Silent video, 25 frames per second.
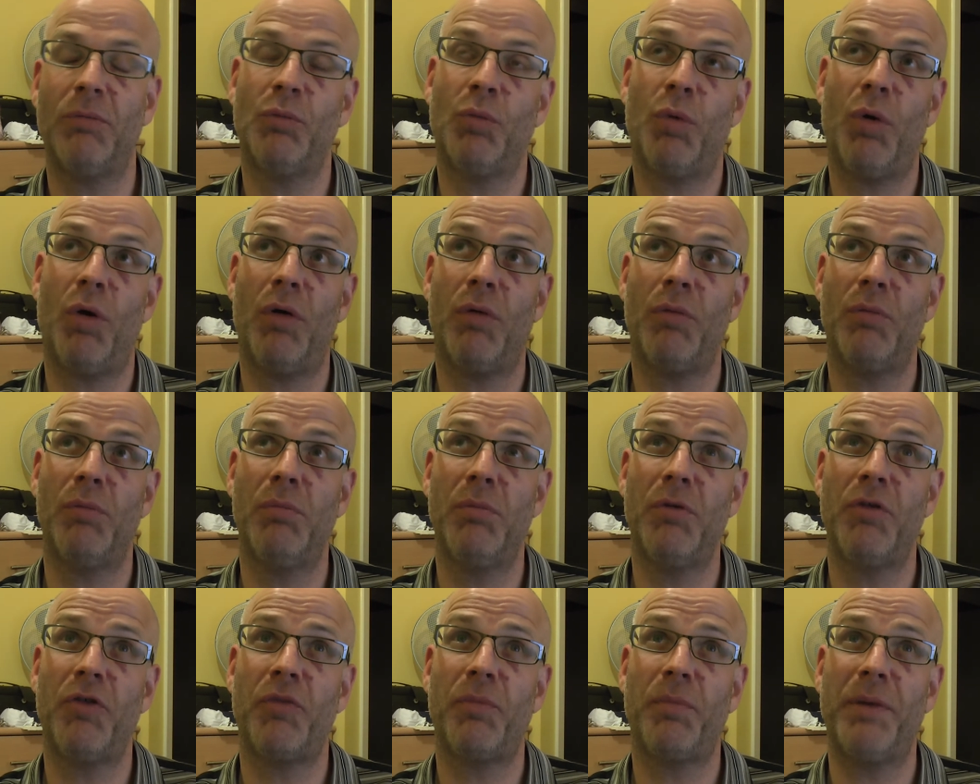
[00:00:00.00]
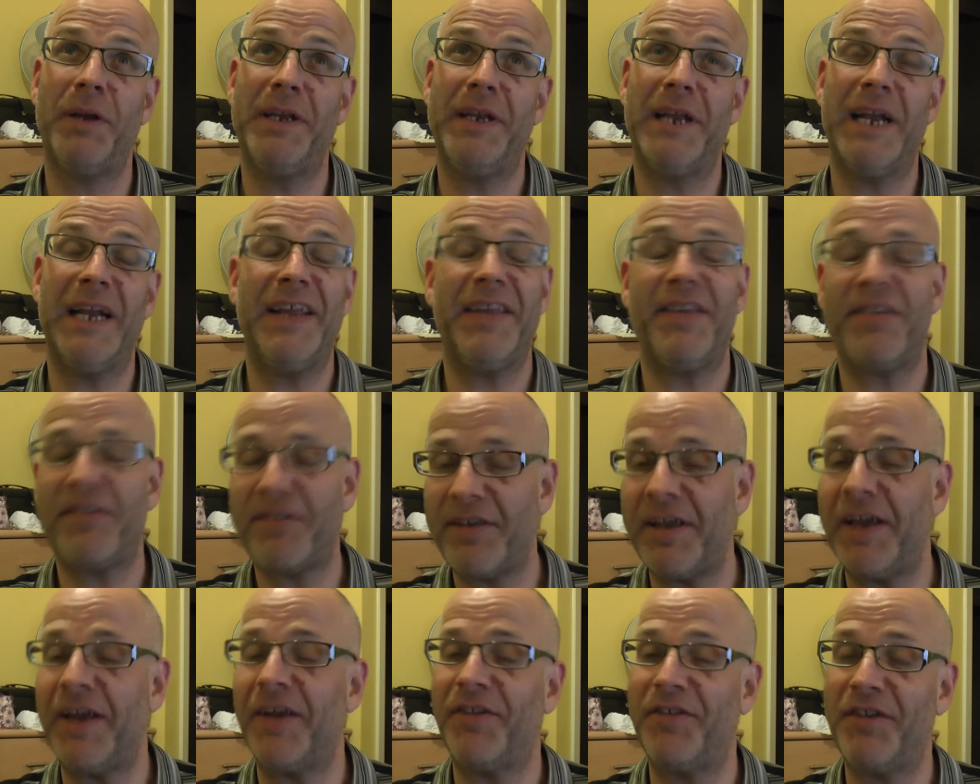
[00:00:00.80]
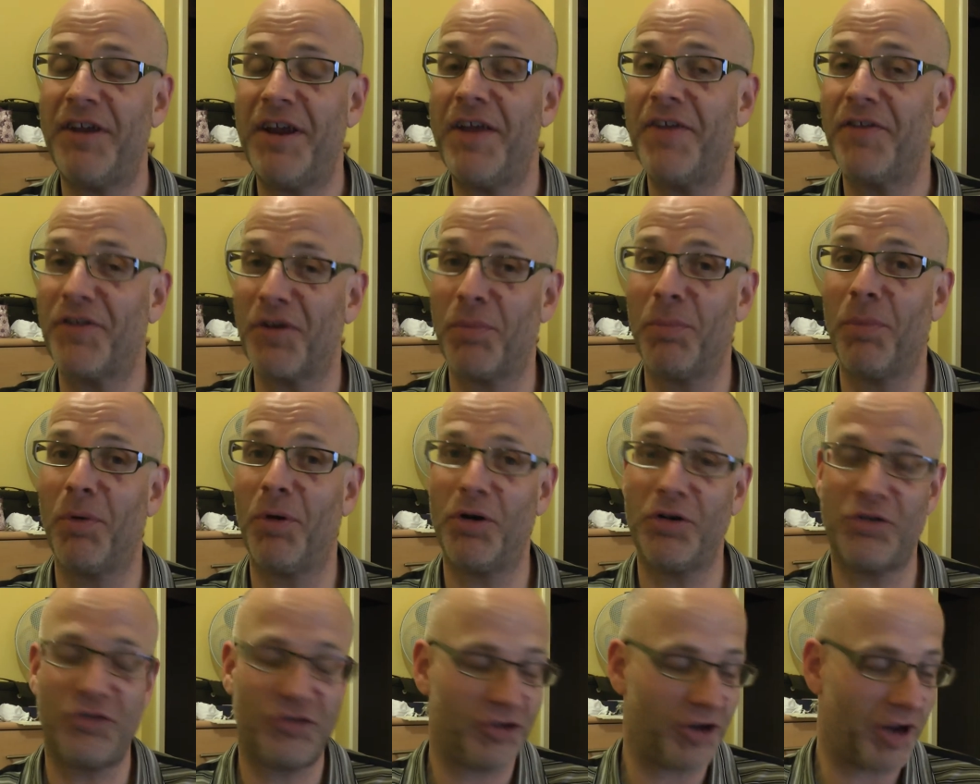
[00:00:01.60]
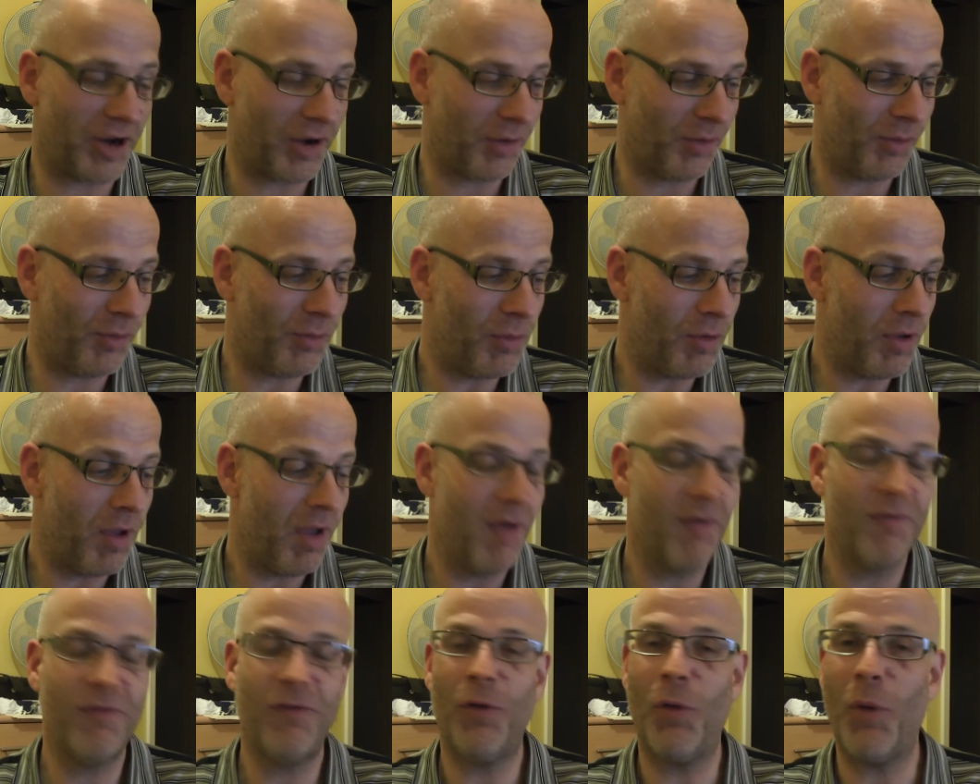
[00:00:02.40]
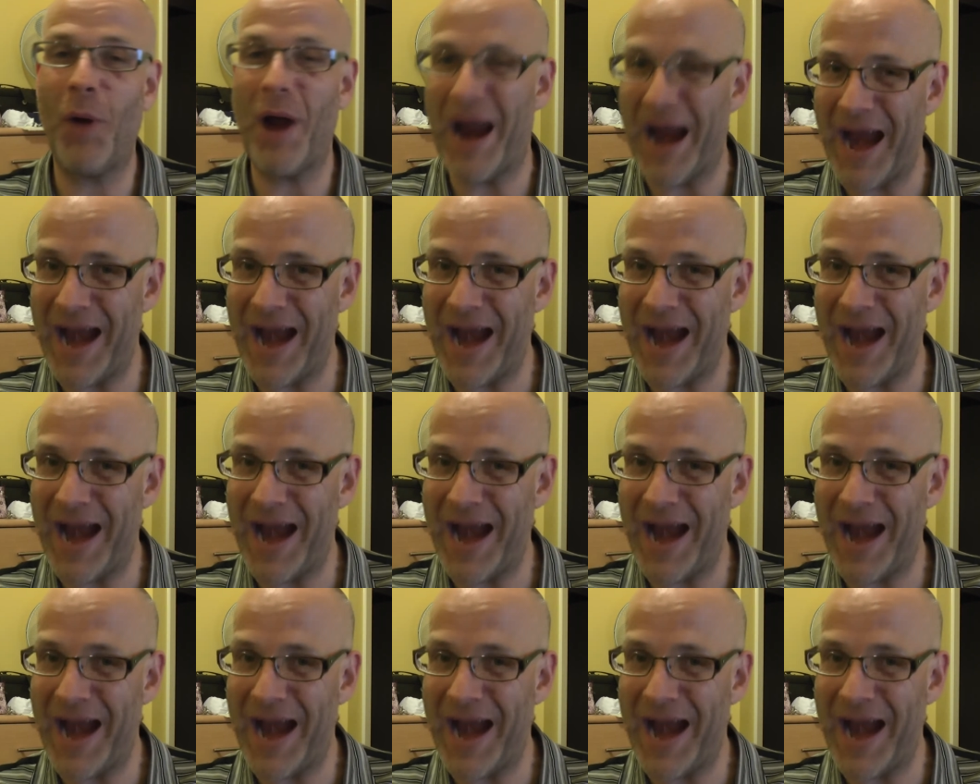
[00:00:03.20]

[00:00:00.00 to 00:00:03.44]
what must be nearly 6 years on my channel for